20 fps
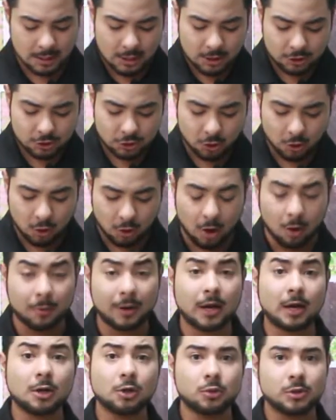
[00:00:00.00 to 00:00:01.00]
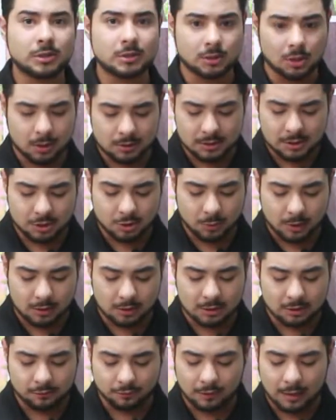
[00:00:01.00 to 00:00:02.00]
So all we're gonna do is toss these around
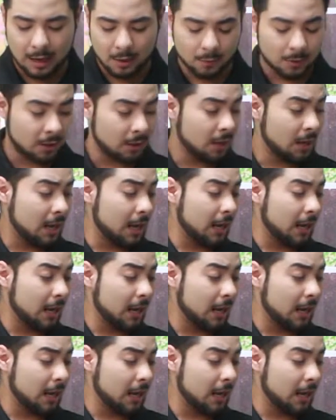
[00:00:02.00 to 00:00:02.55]
this flour,